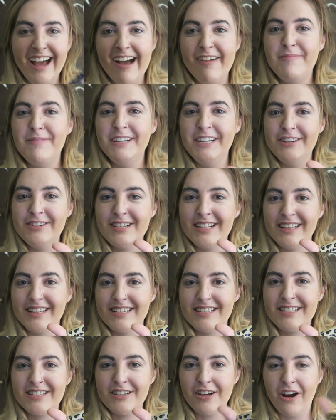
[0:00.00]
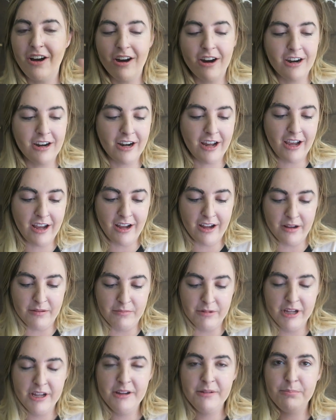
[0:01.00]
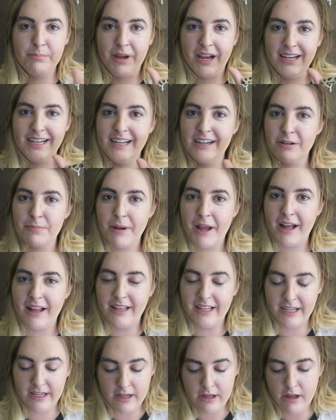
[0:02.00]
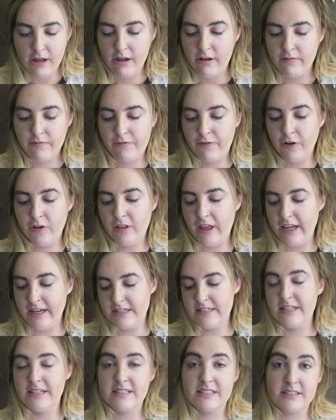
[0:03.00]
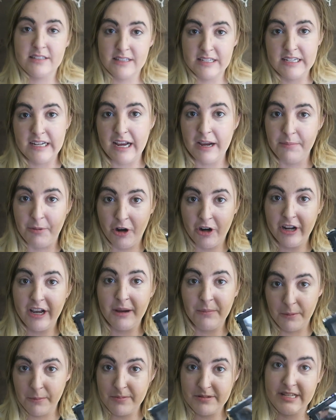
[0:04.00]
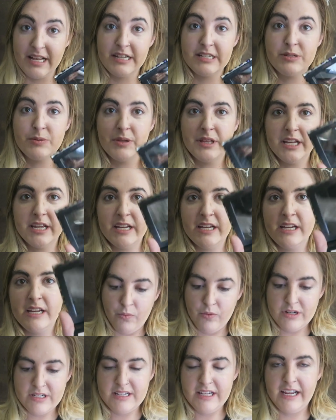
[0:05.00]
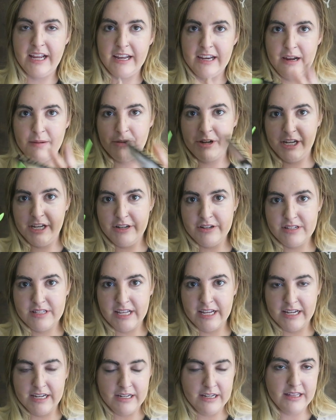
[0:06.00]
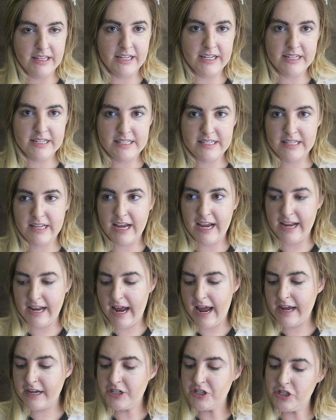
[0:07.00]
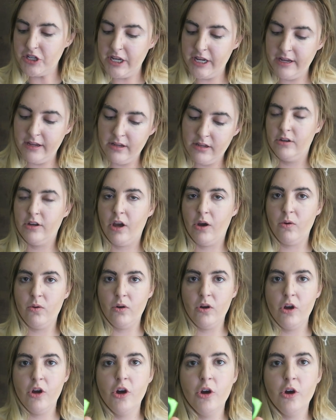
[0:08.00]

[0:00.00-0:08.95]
I've been using this Tarte Mane Eater palette for like since the day I bought it. I'm obsessed with it. Once again, I'm gonna use the end of this. Actually, no.